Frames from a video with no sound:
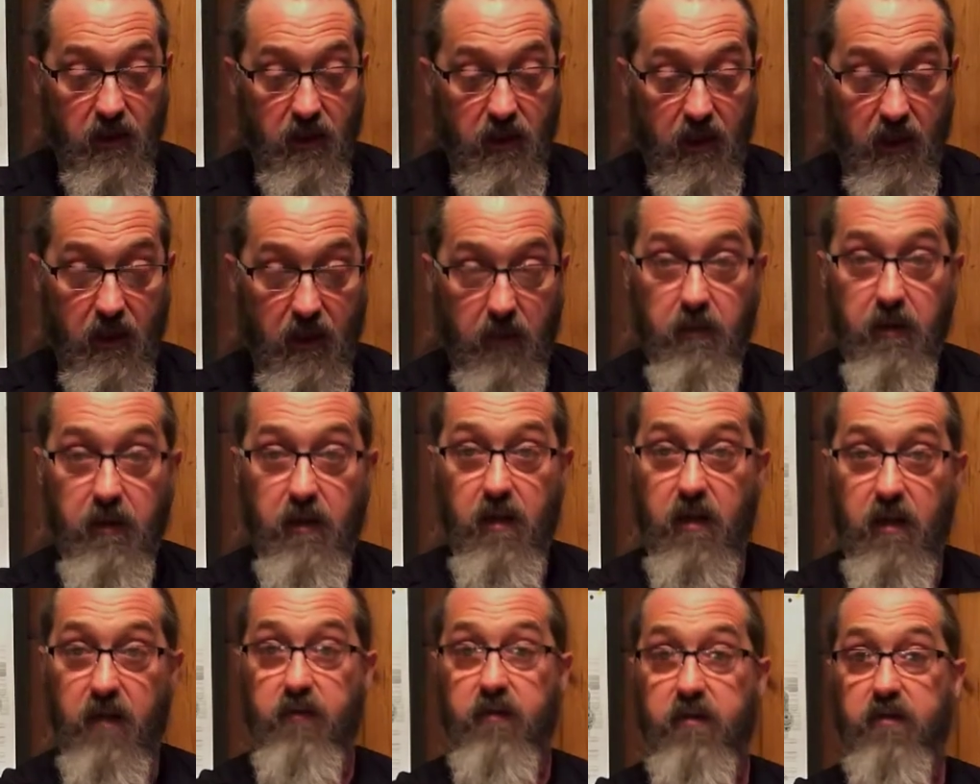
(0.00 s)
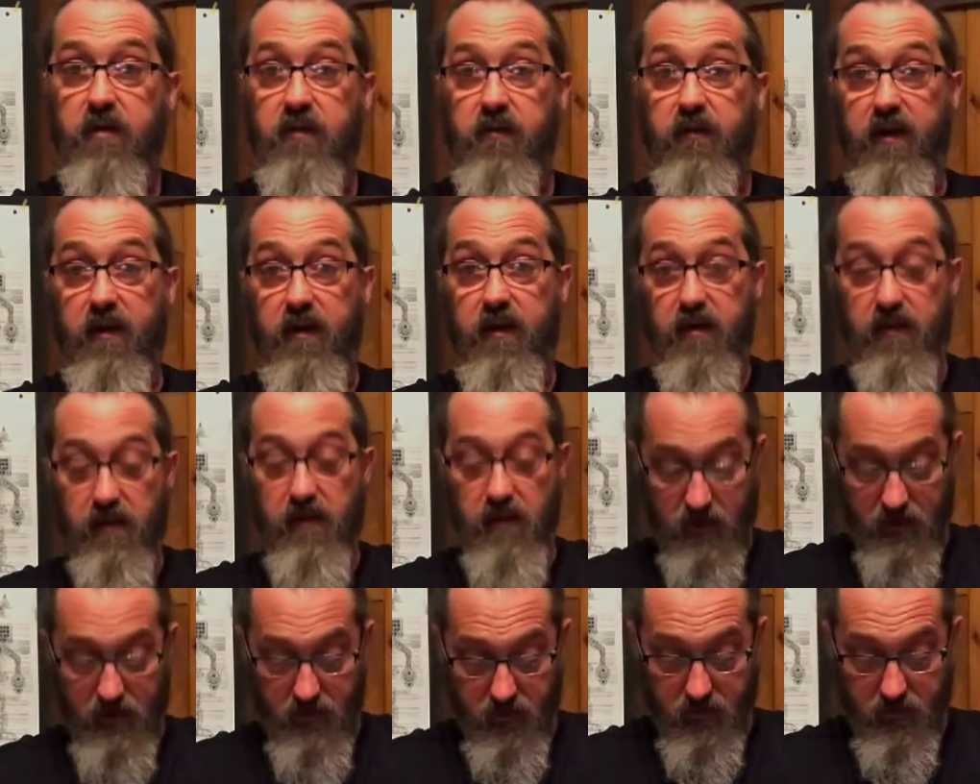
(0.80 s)
how many of us have had to
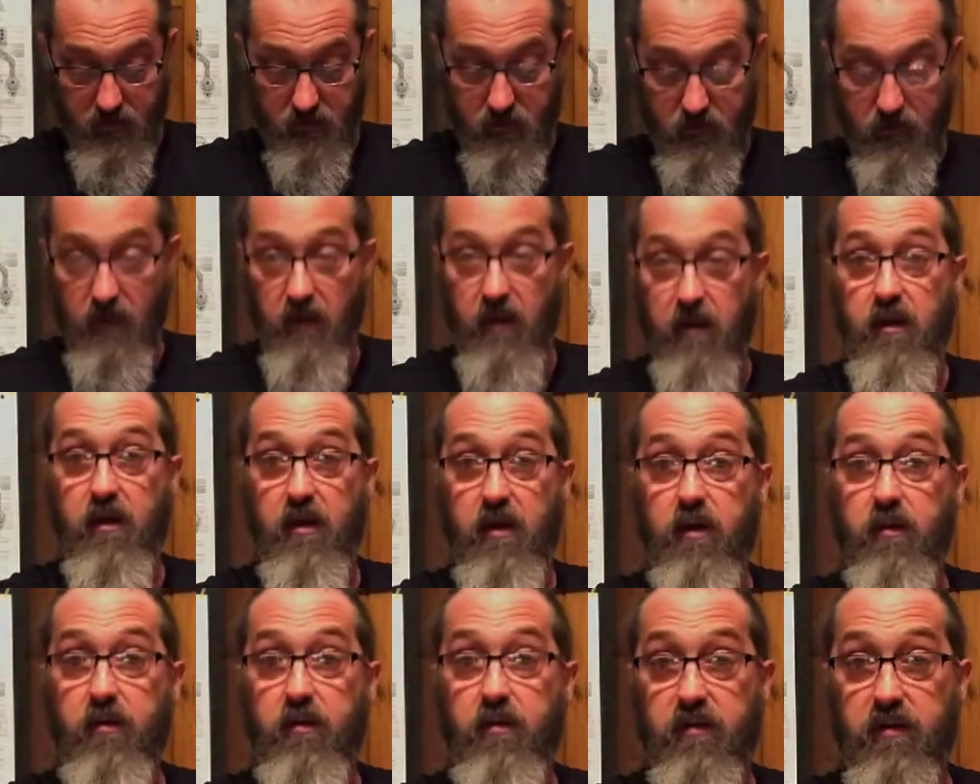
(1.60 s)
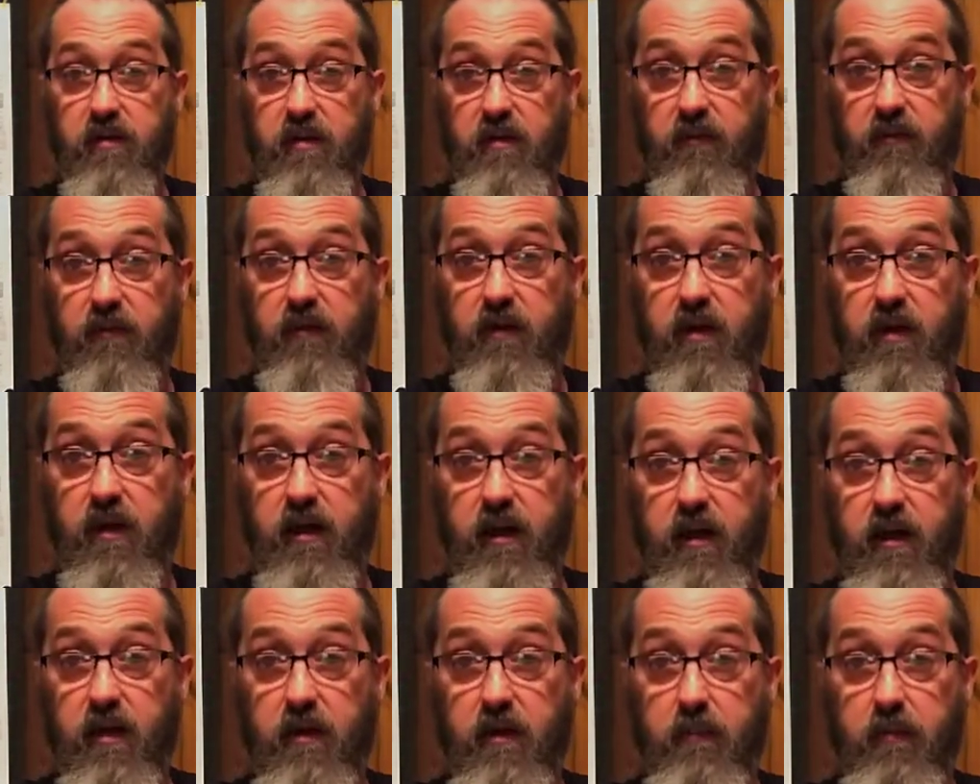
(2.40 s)
deal with those in very
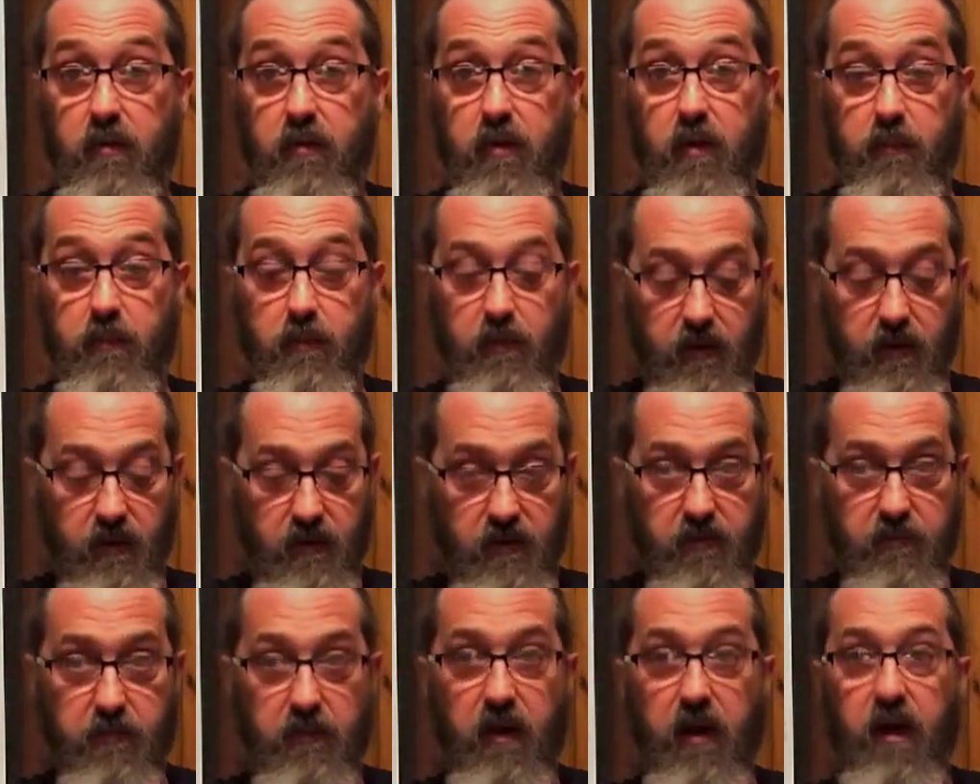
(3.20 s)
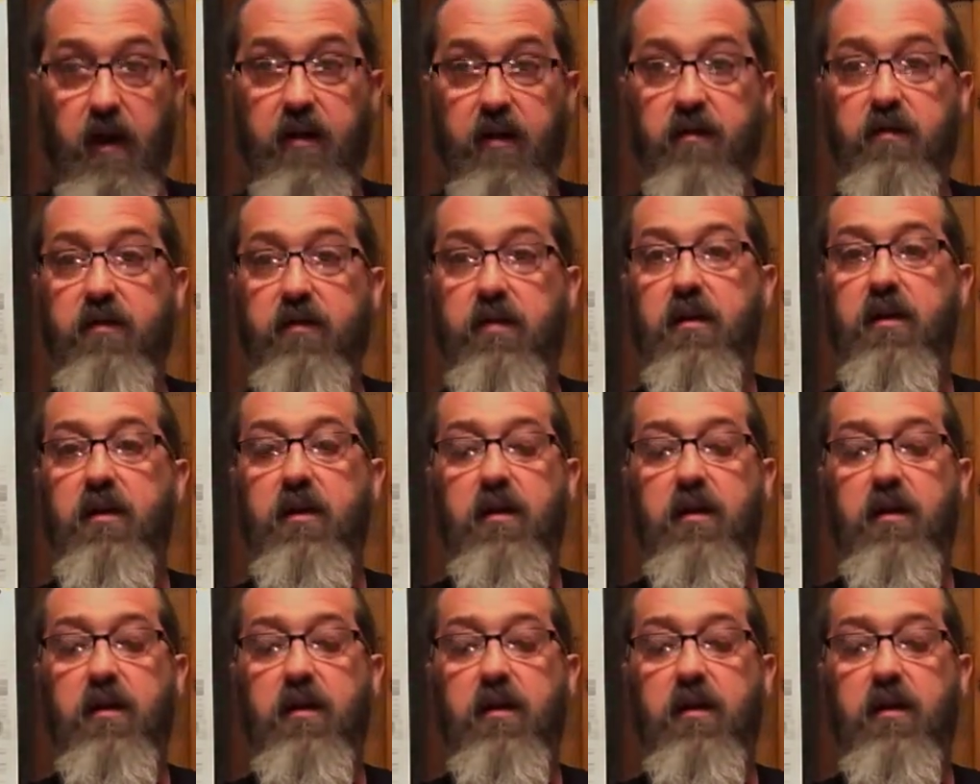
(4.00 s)
inappropriate spots?